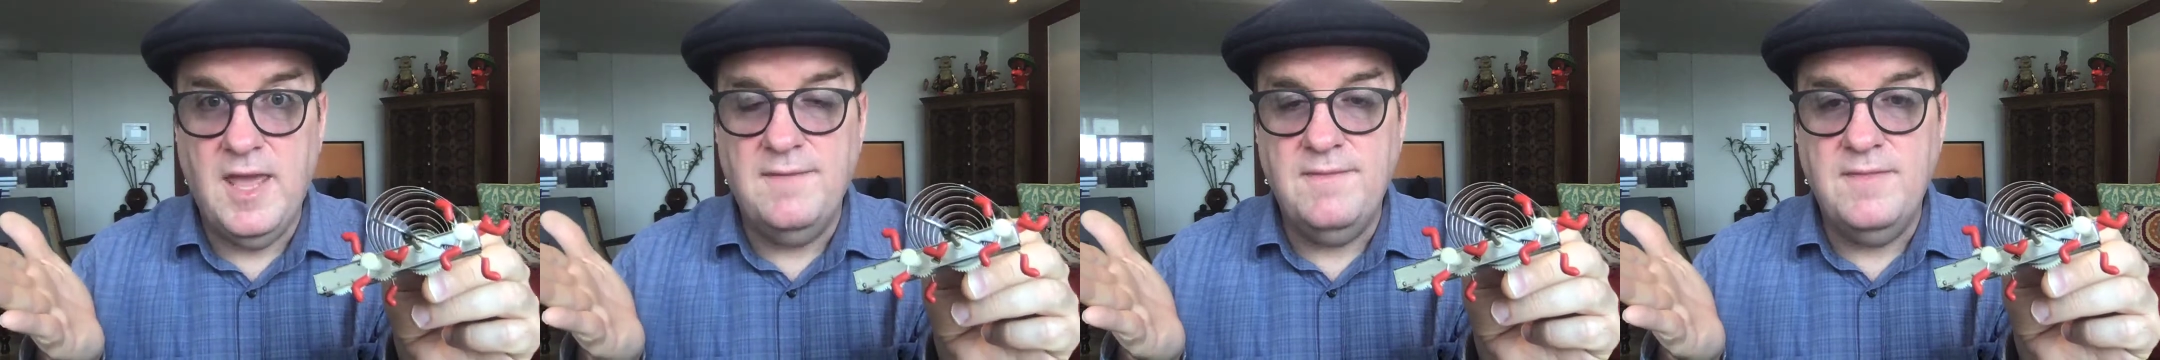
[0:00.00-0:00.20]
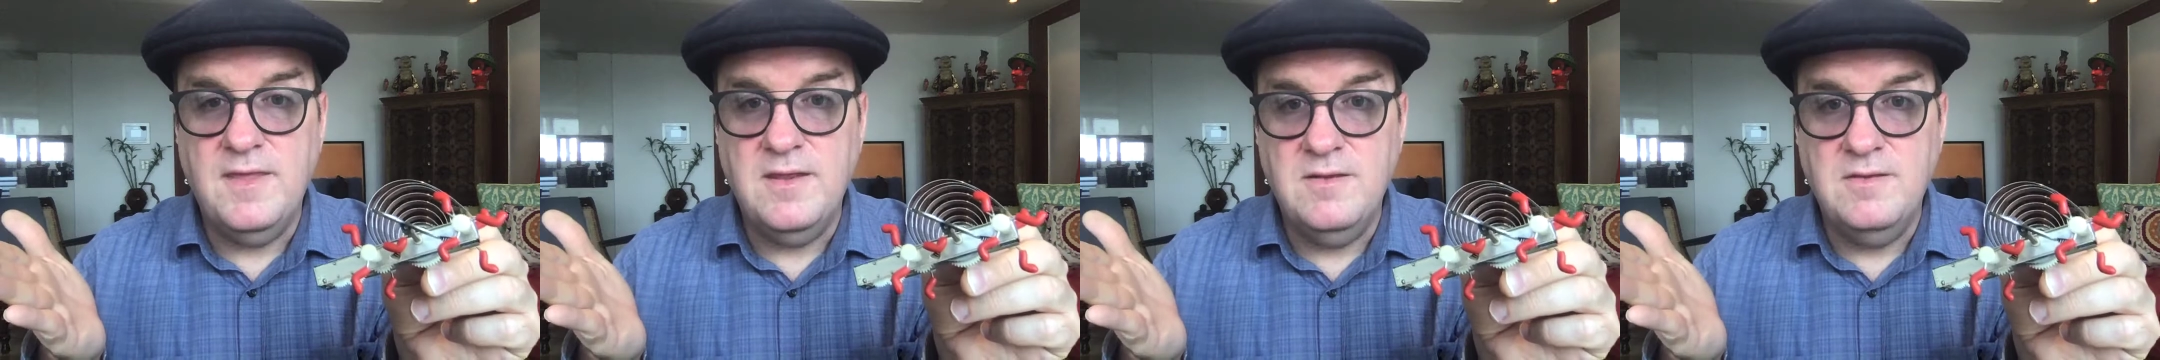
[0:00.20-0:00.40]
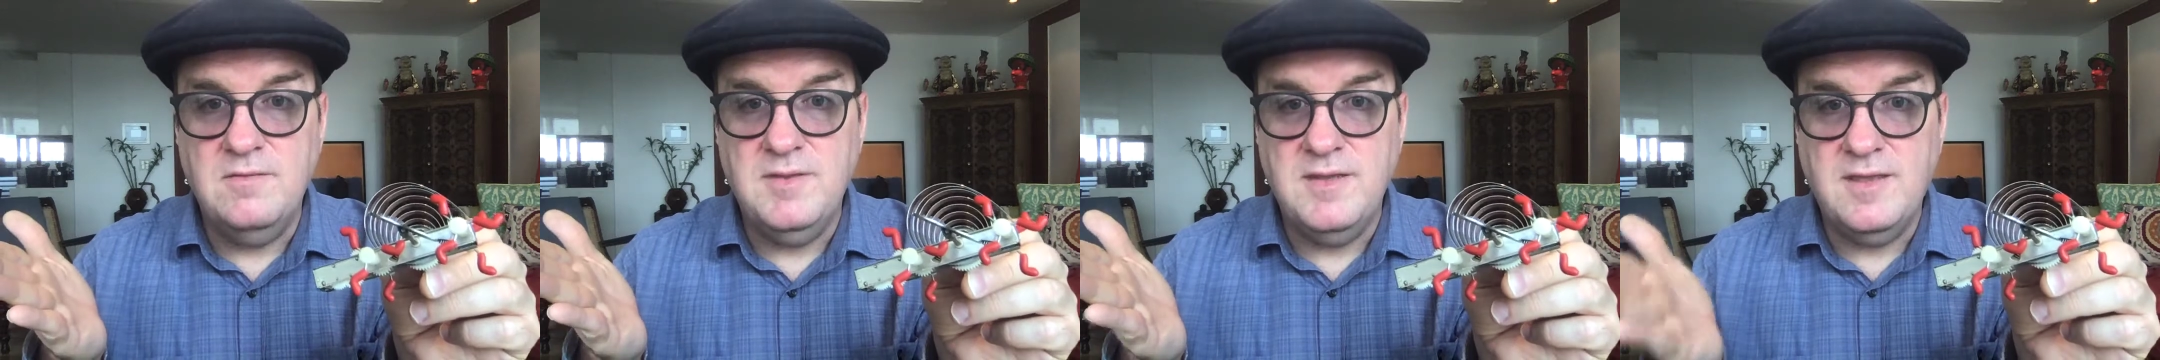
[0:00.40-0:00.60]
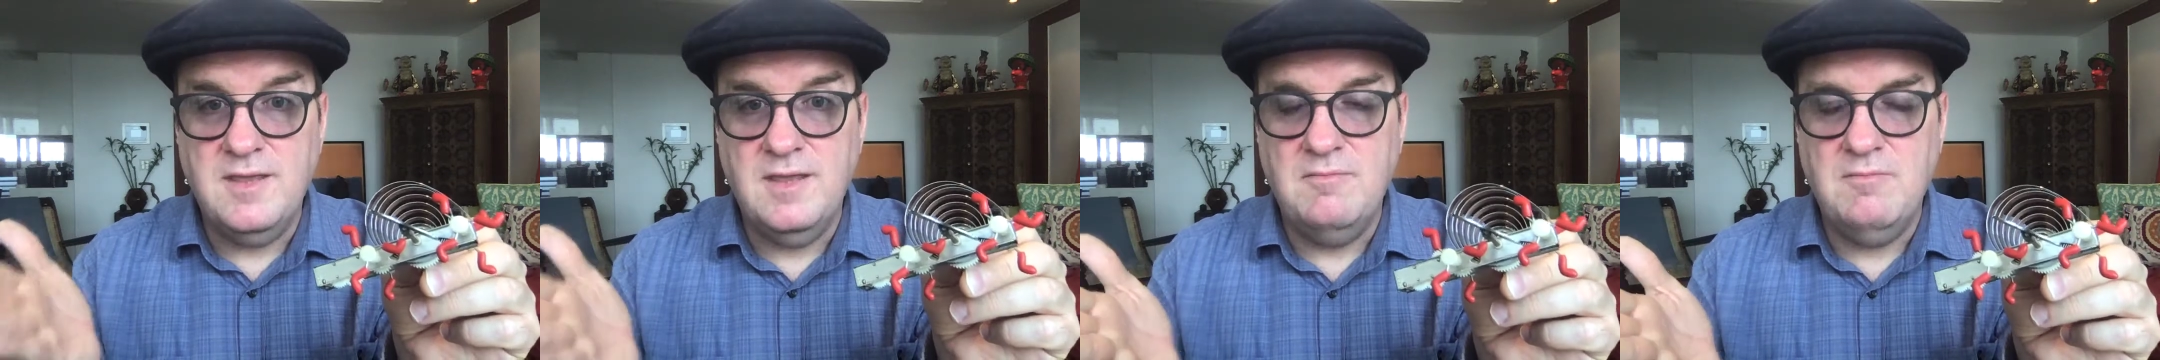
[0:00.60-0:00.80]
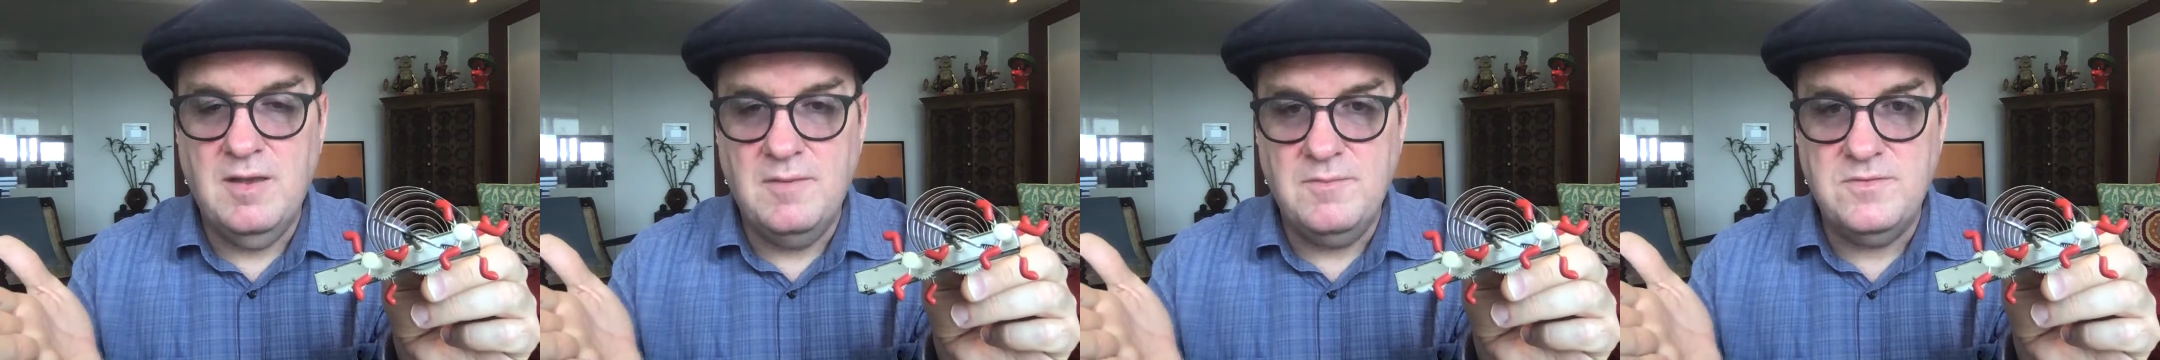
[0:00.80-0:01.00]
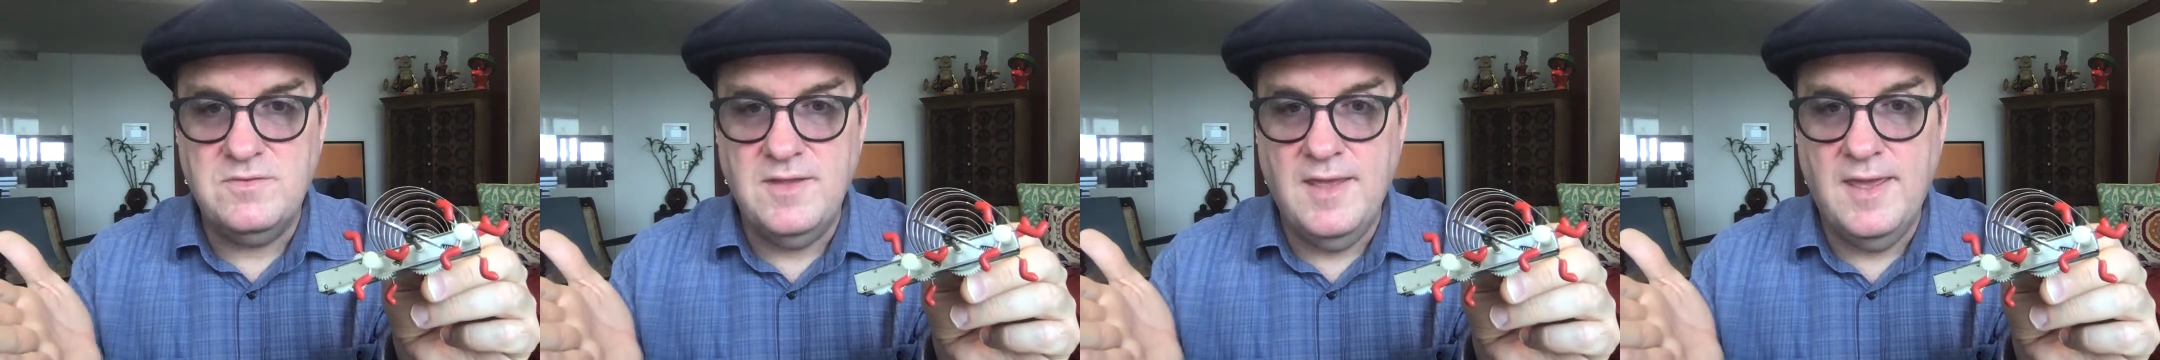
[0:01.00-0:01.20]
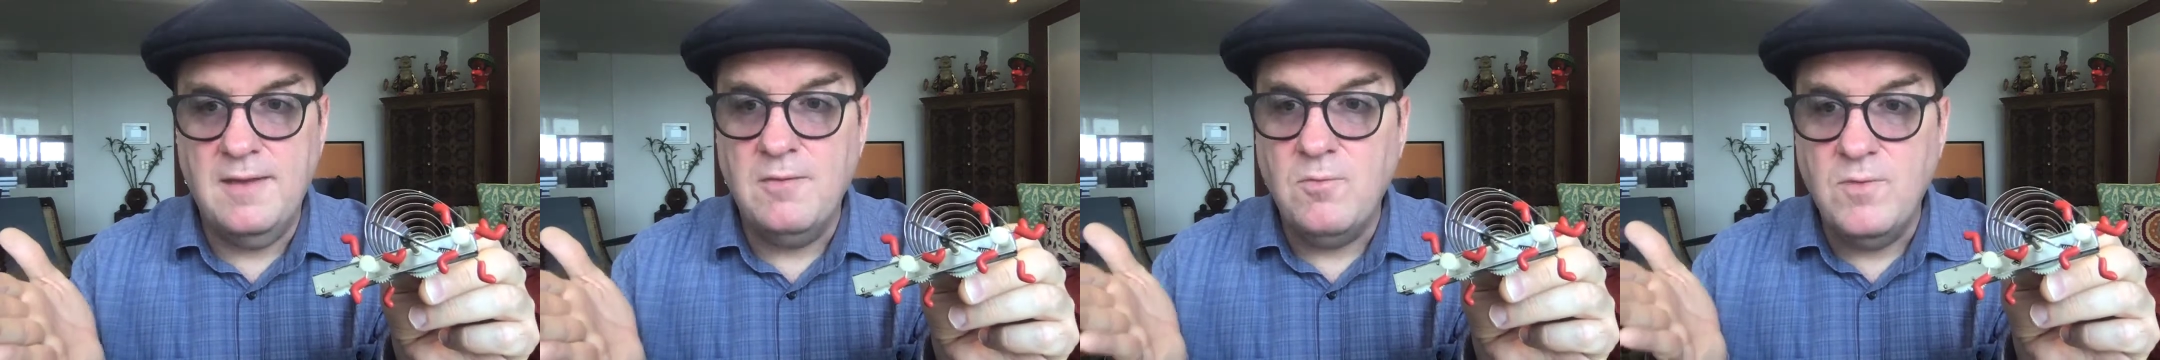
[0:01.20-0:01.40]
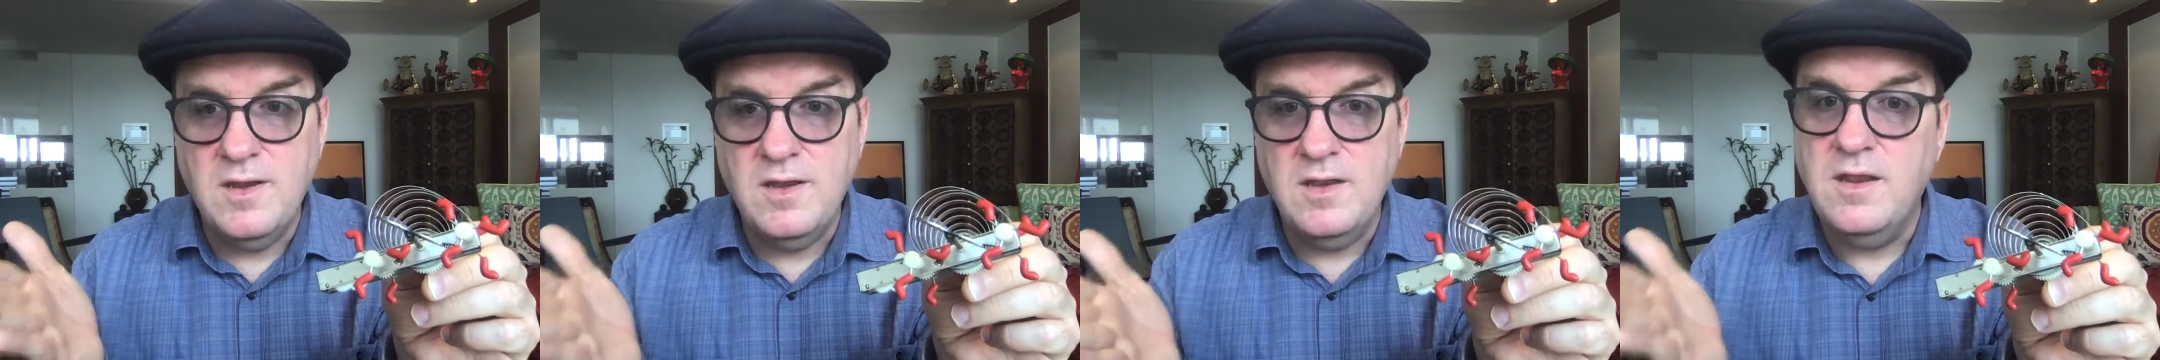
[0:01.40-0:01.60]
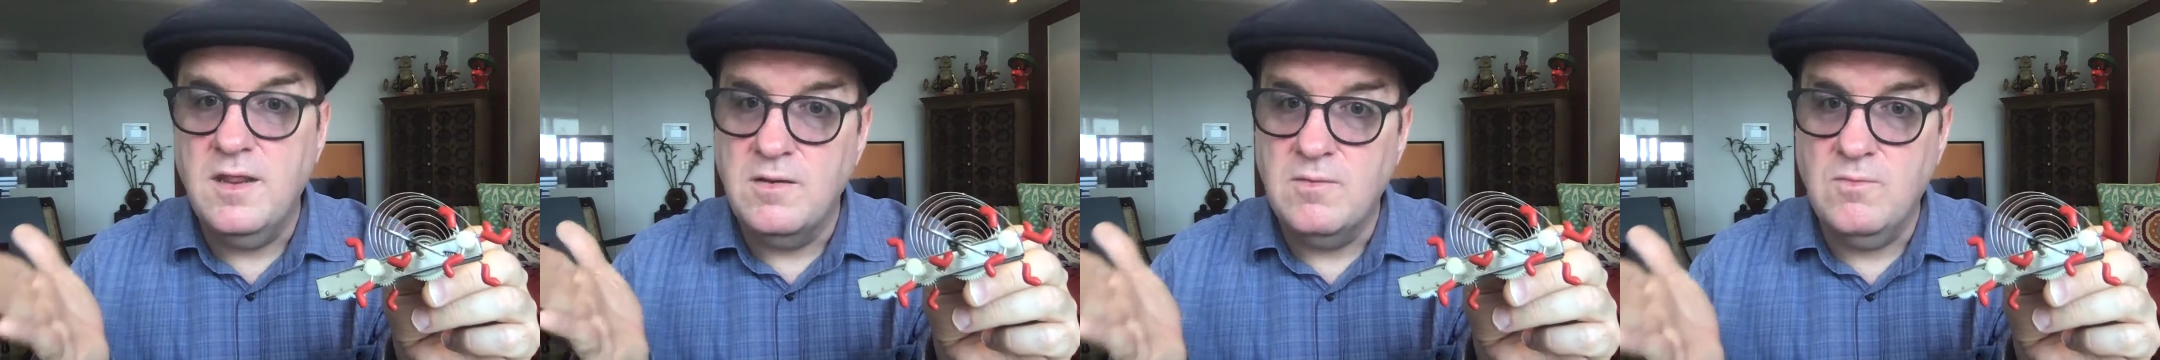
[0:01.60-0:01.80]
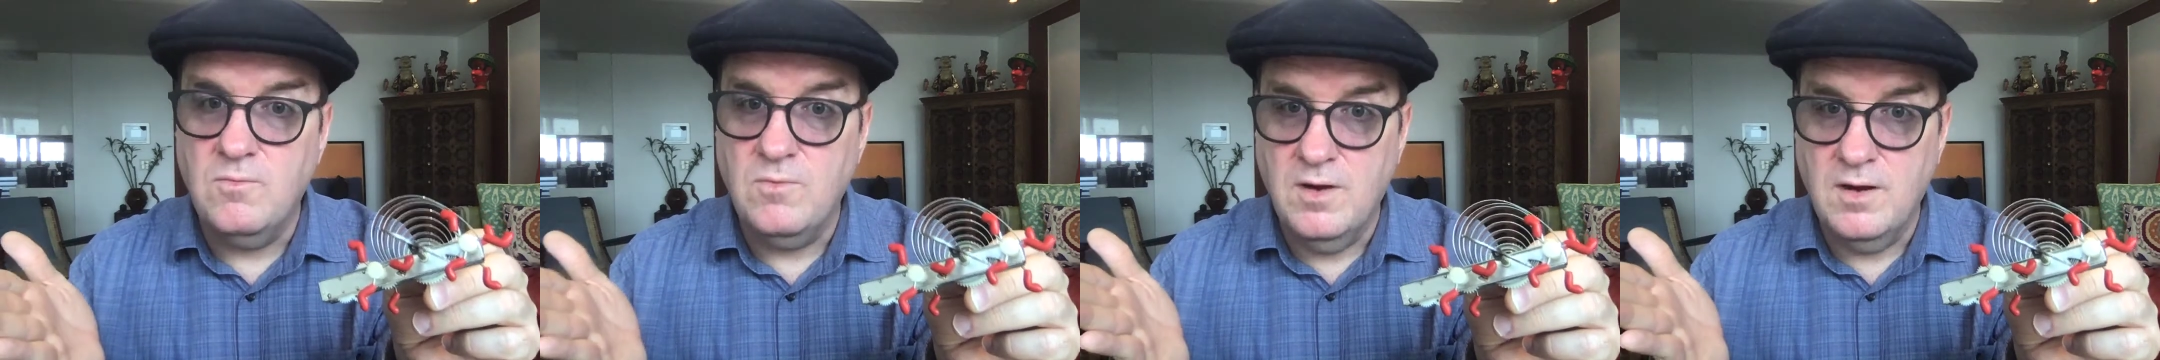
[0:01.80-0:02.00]
and then you became upset when it
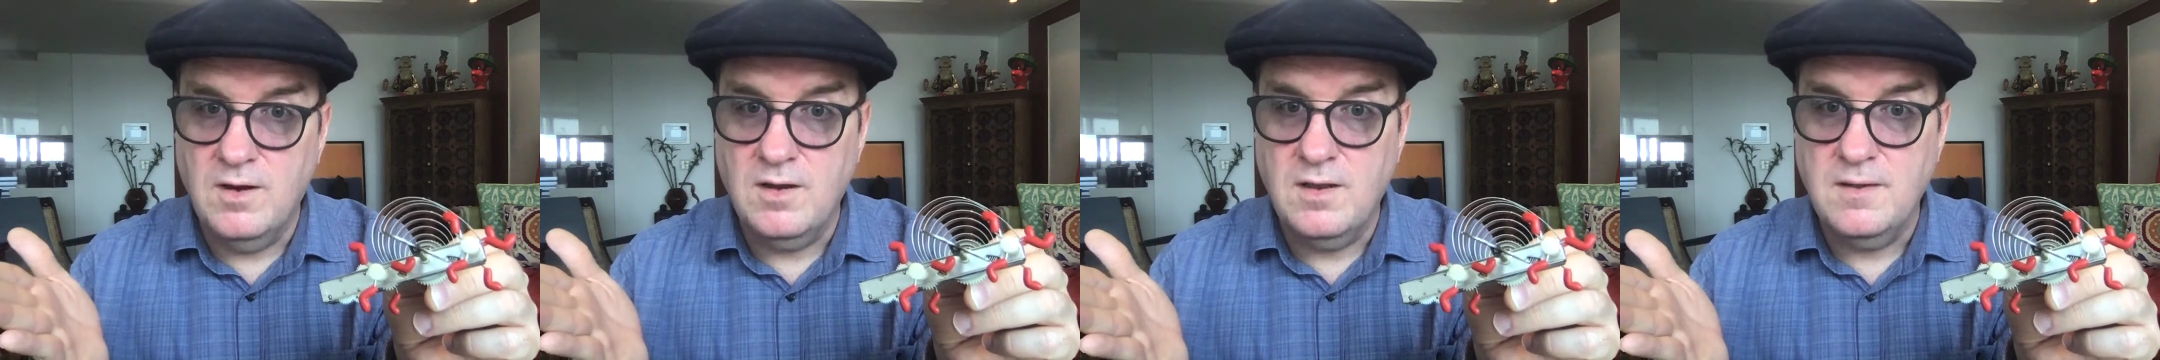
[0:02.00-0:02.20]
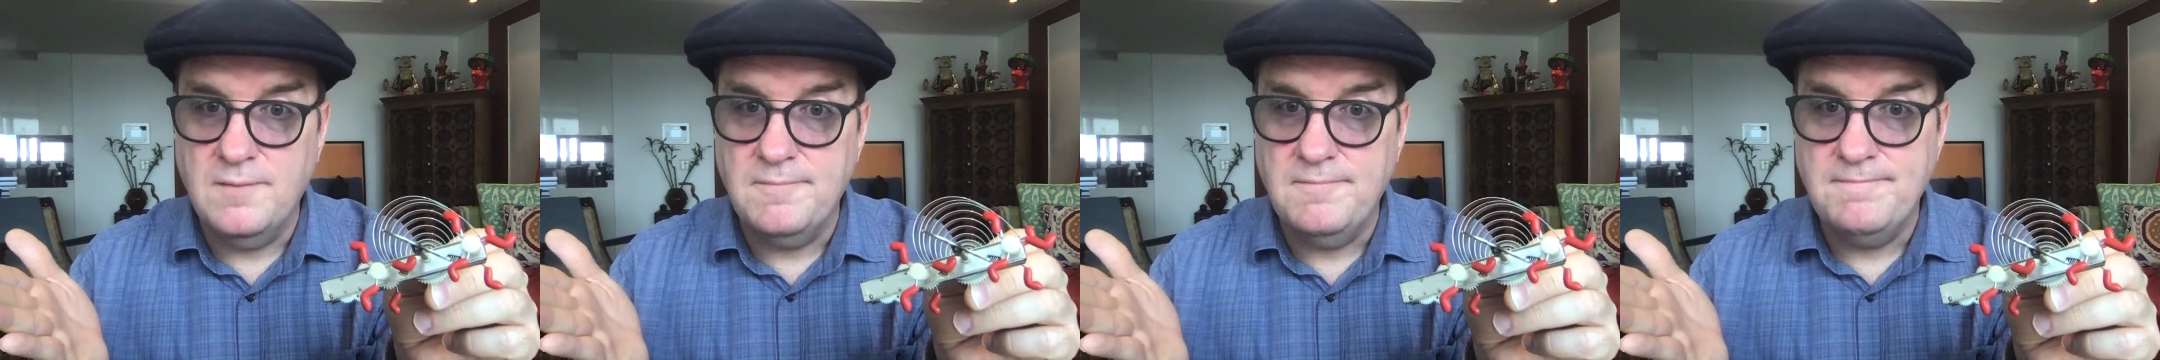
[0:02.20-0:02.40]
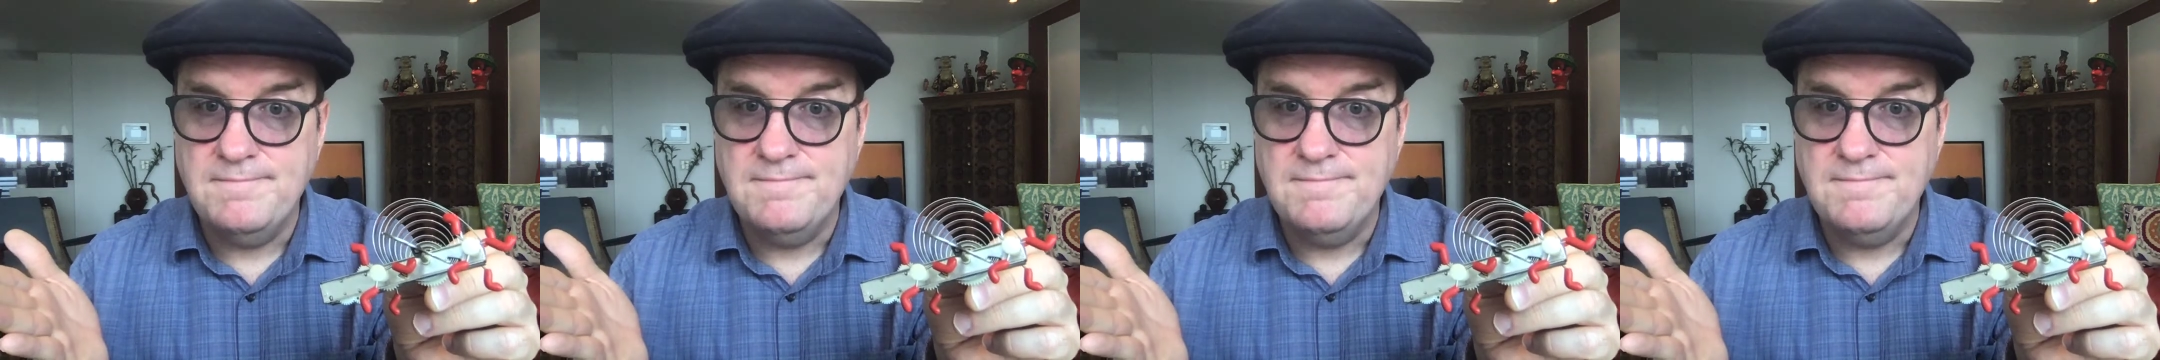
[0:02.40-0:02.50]
didn't work?